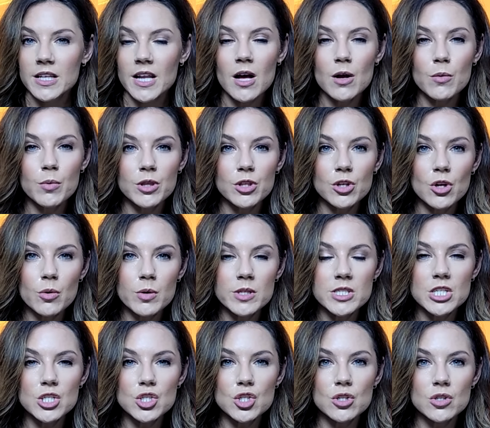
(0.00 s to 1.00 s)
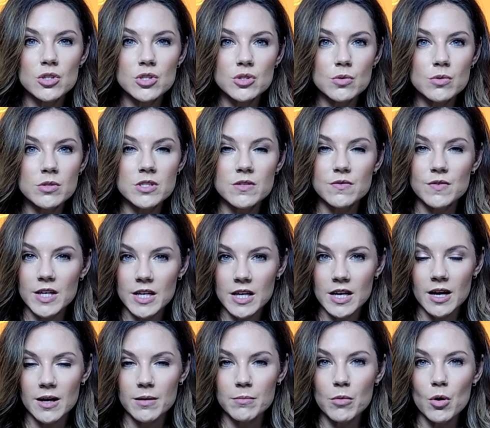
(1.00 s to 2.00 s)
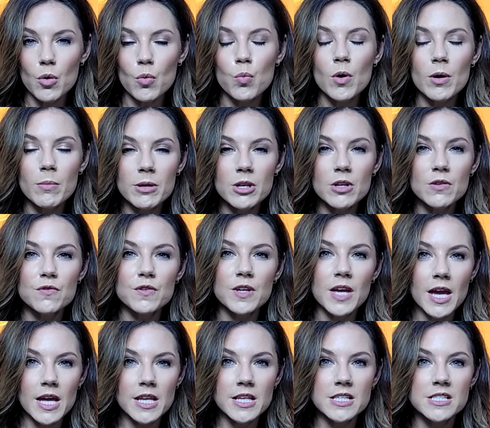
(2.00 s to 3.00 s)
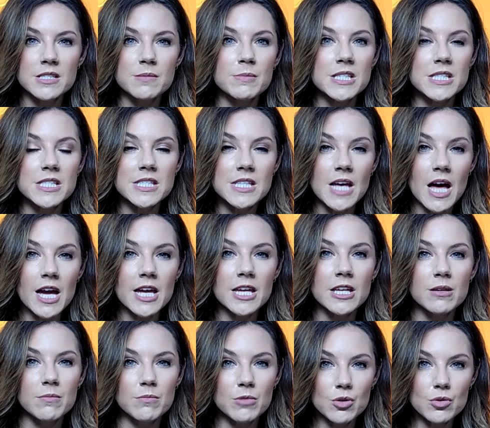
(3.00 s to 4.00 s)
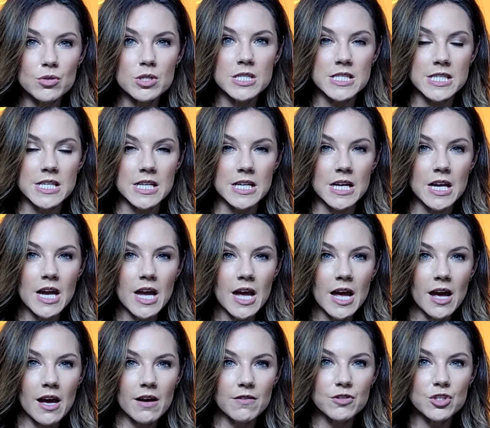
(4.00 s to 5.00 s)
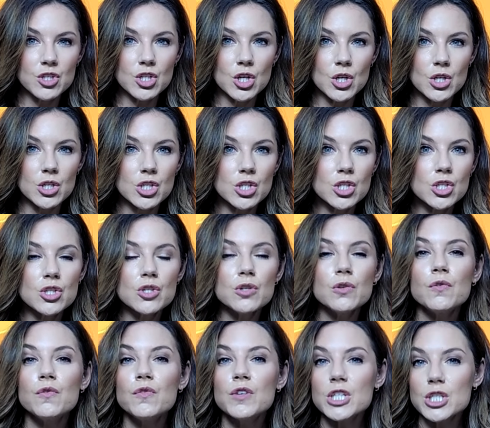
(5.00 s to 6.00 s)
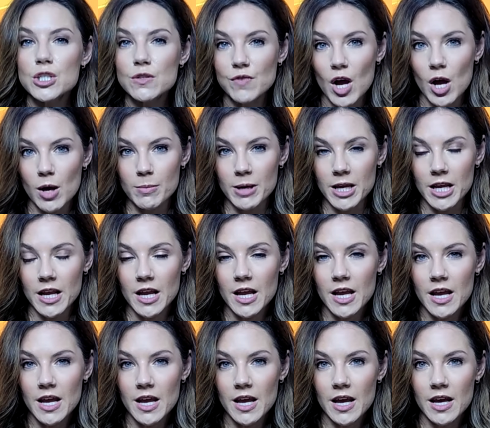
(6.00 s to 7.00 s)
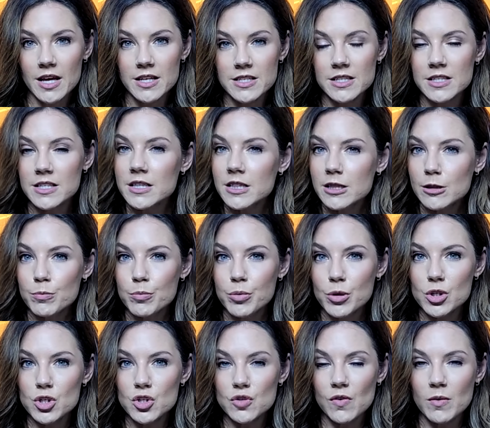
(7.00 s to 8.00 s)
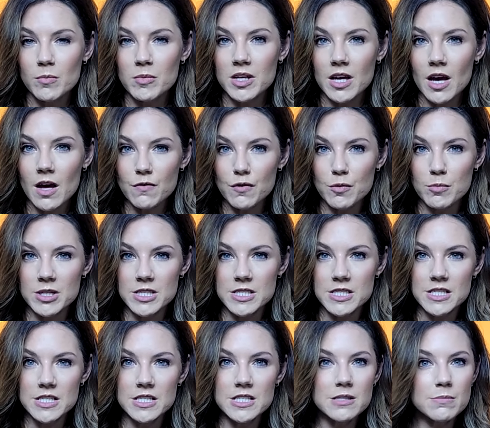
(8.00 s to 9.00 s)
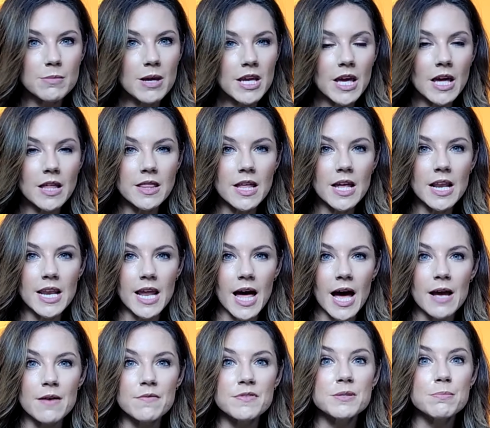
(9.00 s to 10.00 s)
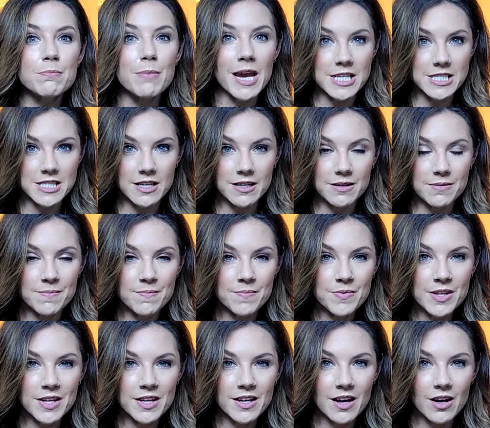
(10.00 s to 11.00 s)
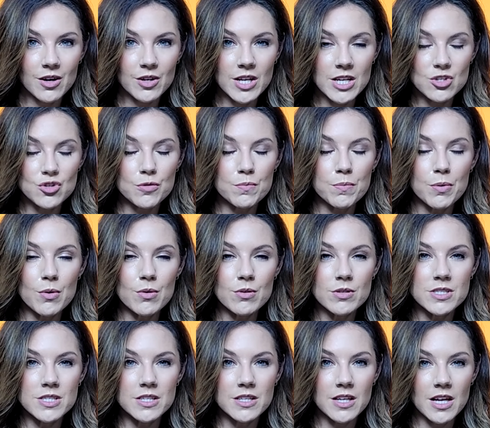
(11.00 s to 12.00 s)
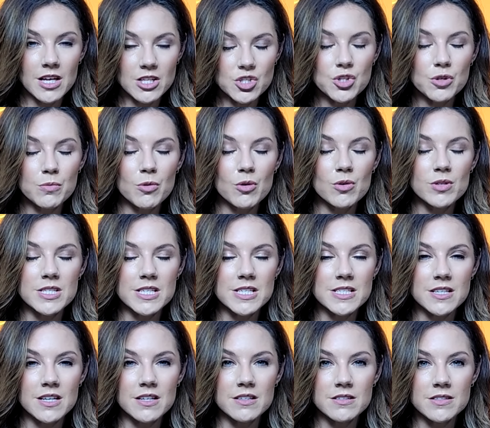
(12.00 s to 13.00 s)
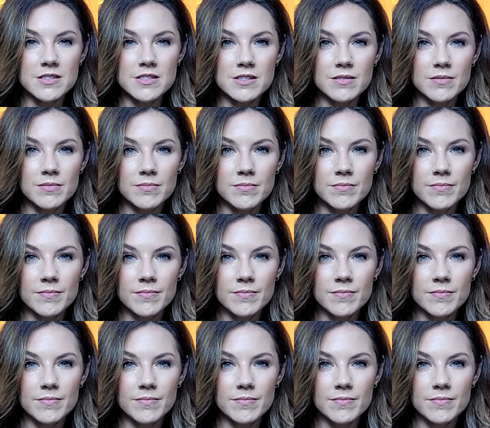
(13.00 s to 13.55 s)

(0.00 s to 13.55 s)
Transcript: Now, with no additional source of income, women of Kenya's Maasai community have turned to fish farming, and a little push from the government is making their lives better. Our next report gets you more details.